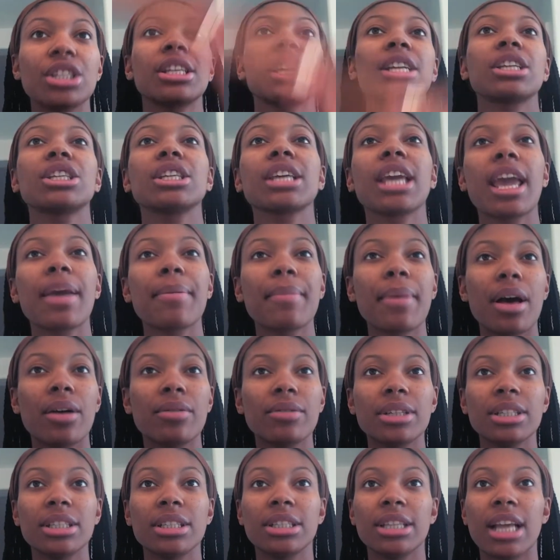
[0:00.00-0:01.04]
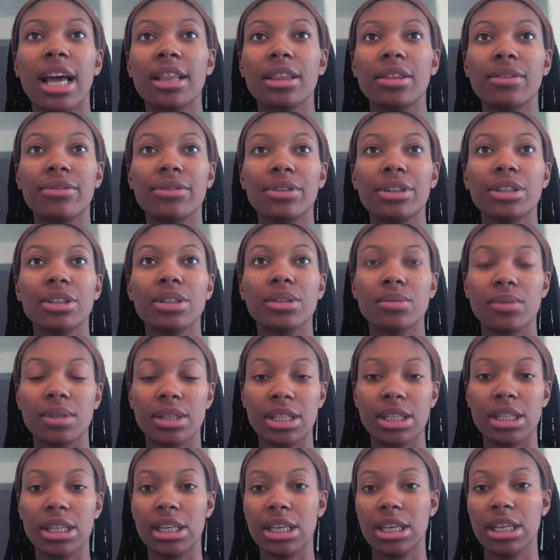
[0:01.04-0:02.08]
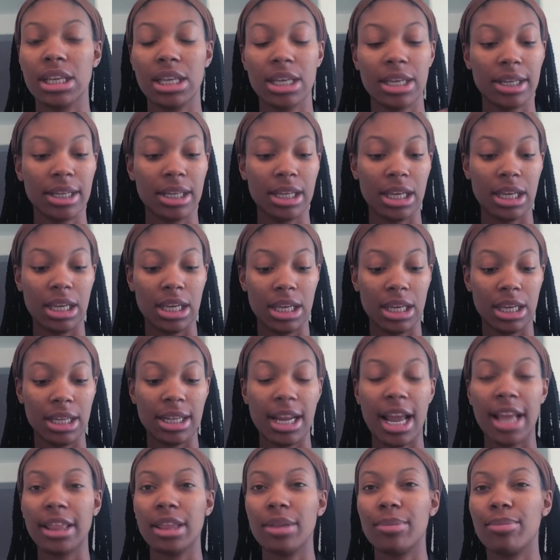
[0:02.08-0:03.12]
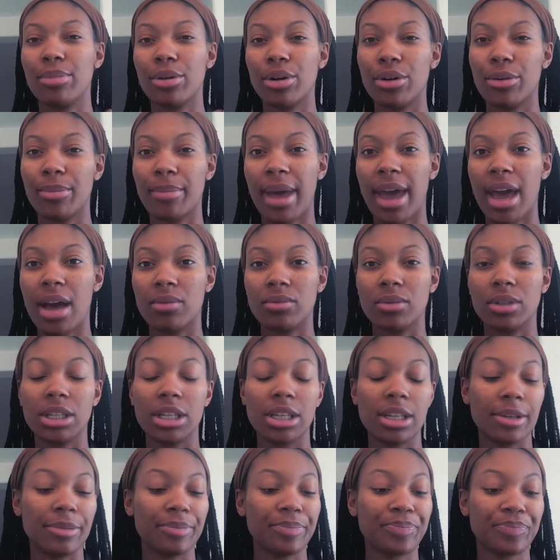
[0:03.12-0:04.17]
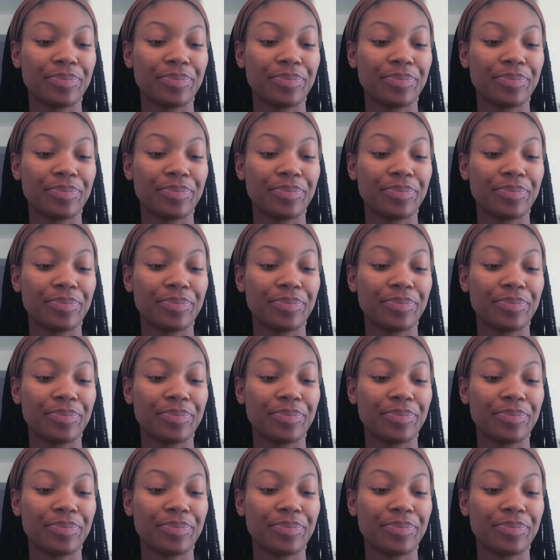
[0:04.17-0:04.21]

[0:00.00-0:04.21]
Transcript: that she came out with, not the first one, not the Pro Matte one.